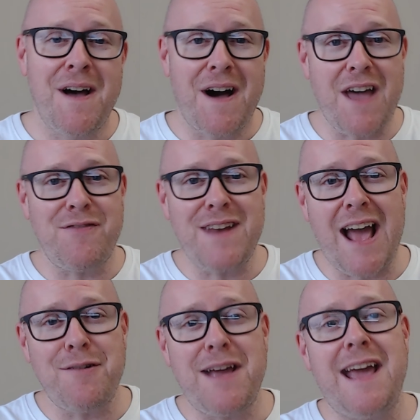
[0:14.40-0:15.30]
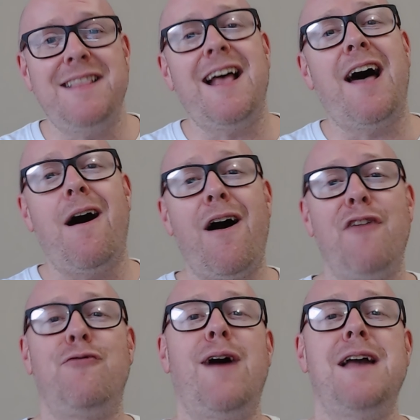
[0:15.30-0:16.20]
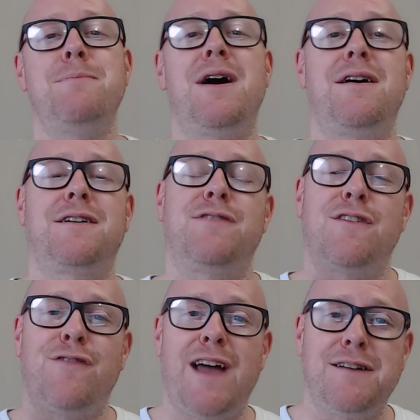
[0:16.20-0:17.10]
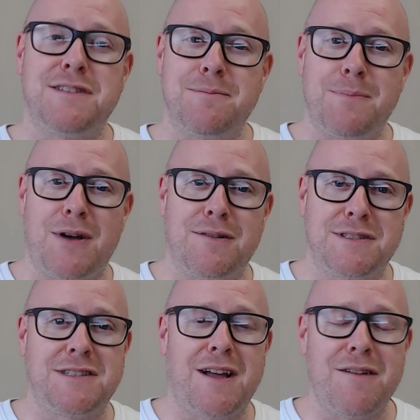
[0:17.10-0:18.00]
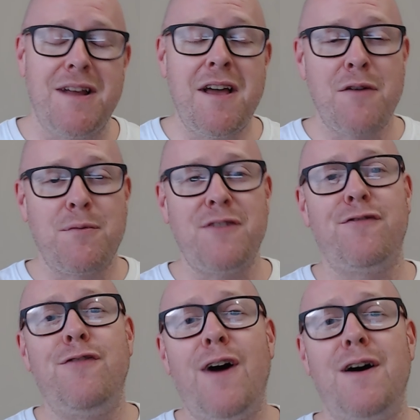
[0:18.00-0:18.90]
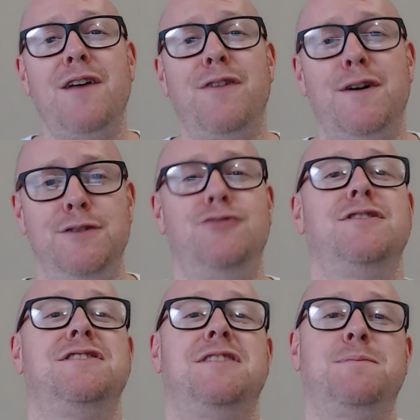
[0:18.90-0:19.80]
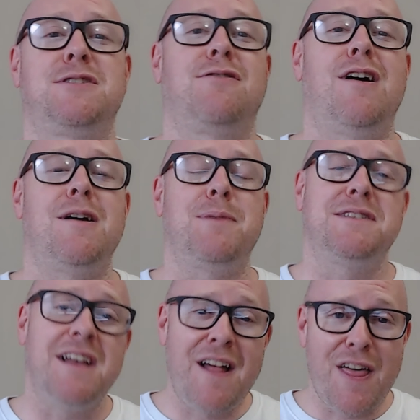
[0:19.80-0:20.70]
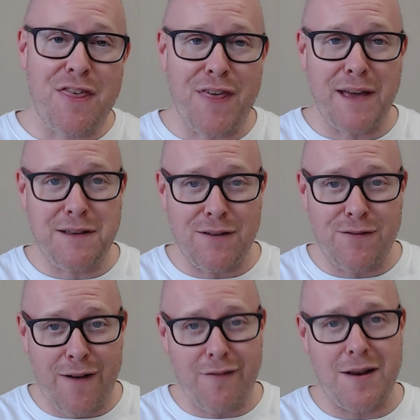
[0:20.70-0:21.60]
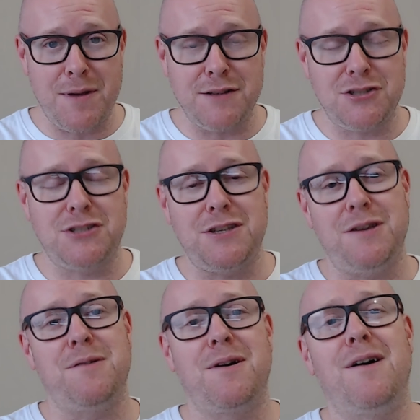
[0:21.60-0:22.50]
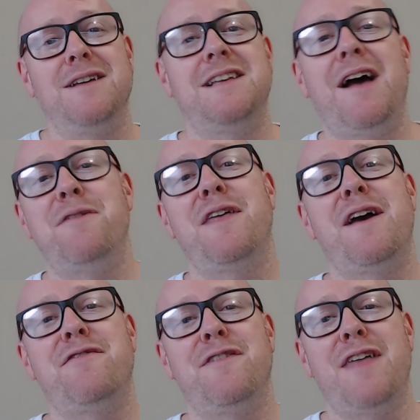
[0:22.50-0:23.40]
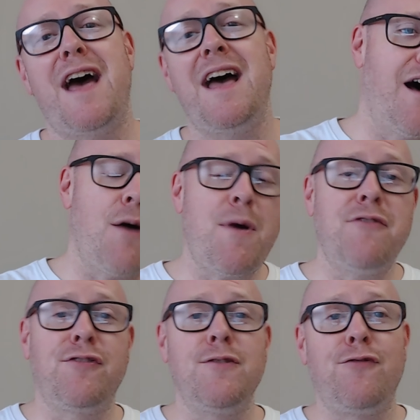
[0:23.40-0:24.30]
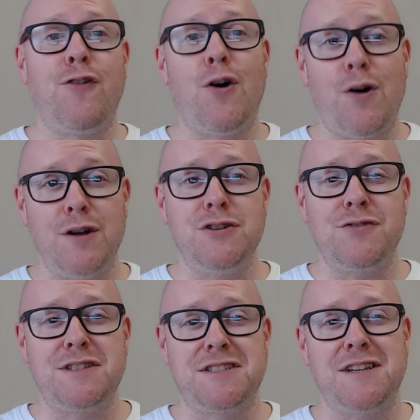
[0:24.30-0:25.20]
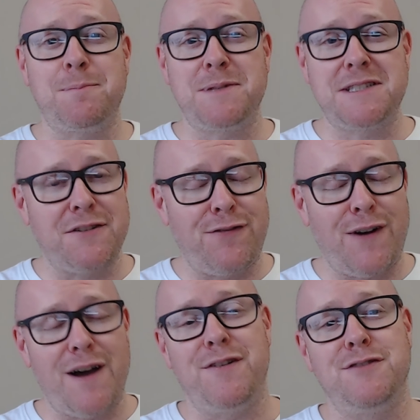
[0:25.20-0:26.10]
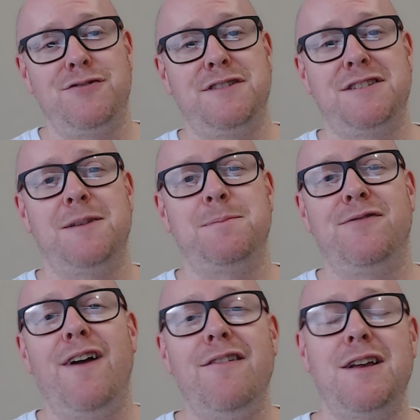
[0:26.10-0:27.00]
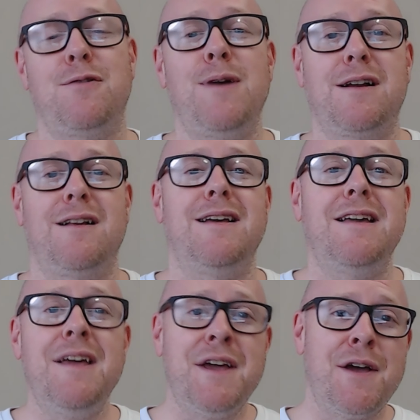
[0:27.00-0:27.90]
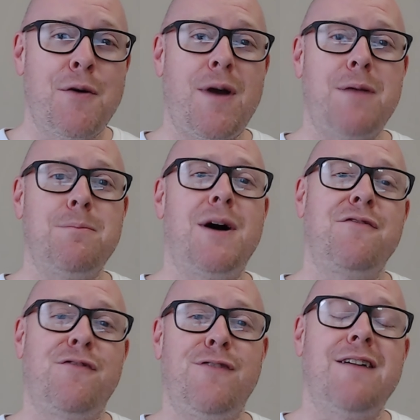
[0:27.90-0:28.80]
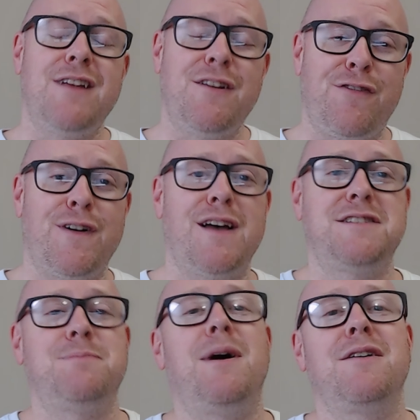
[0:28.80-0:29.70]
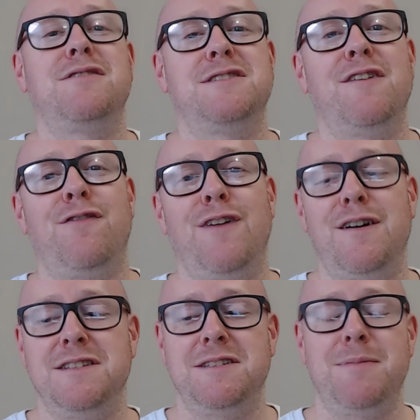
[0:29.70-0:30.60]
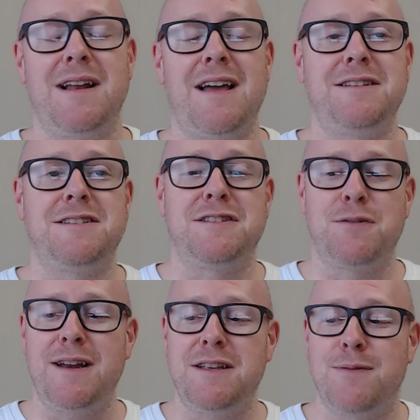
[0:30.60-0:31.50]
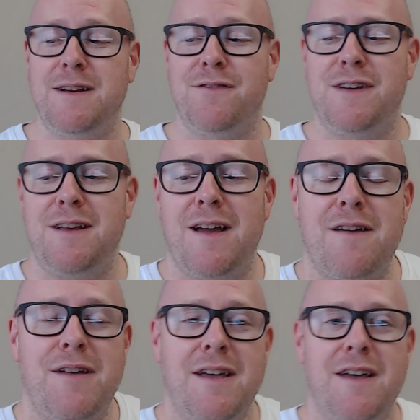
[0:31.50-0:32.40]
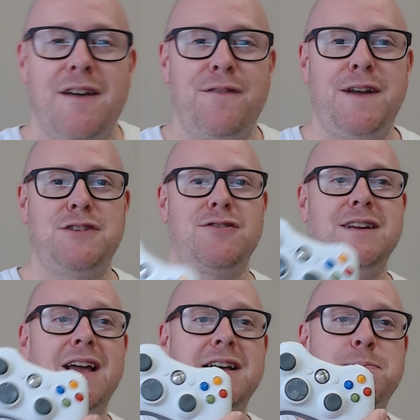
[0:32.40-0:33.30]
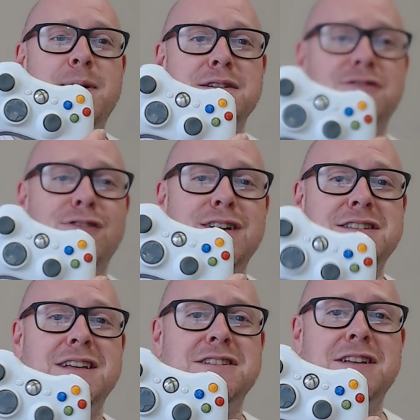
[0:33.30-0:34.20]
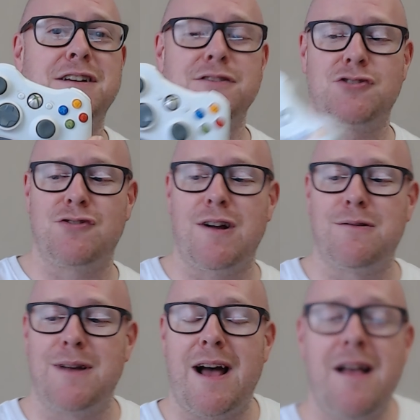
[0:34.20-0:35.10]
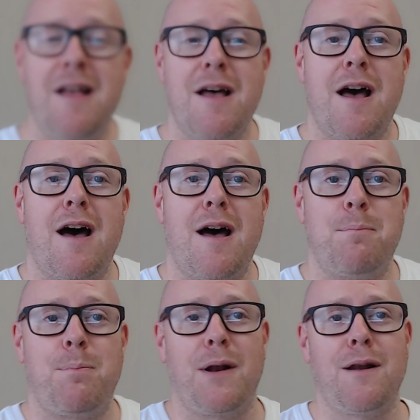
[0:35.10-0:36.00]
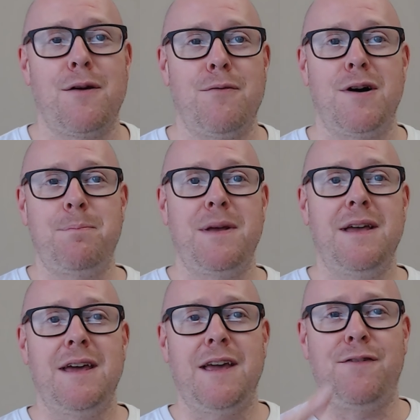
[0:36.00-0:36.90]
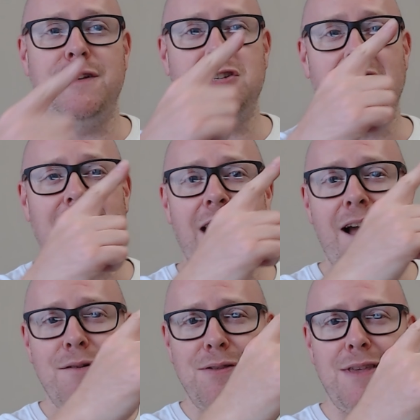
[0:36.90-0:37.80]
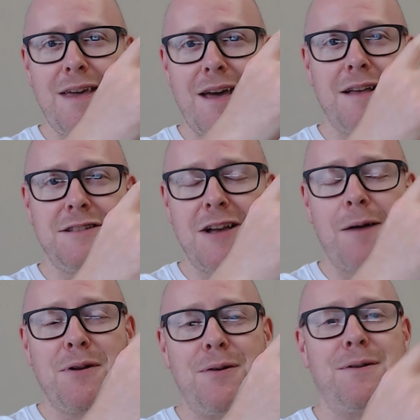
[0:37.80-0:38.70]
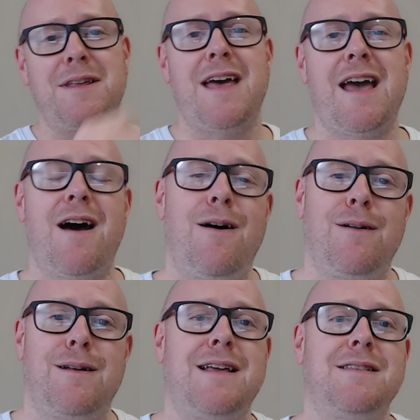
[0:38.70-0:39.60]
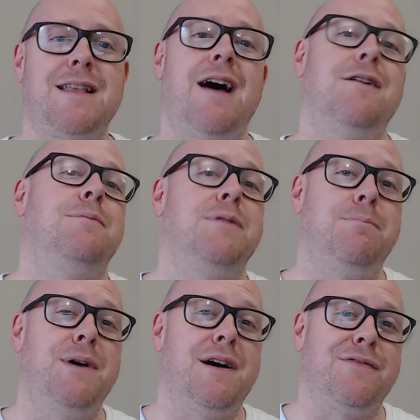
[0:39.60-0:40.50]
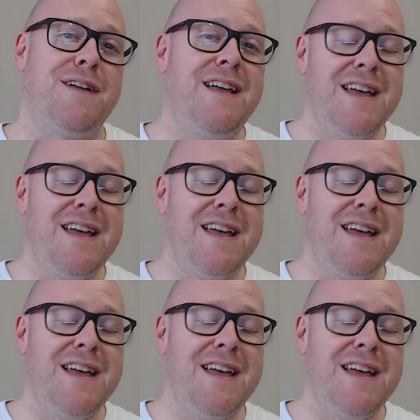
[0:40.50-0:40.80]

I have now hit that halfway mark of the 1,000 milestone with 500 subscribers. Thank you very much to you guys out there for that. I went from 400 subs to 500 subs very quickly when my very first Microsoft Flight Simulator 2020 video featuring the Xbox 360 controller blew up. If you check out the top corner there, I'll link that up above.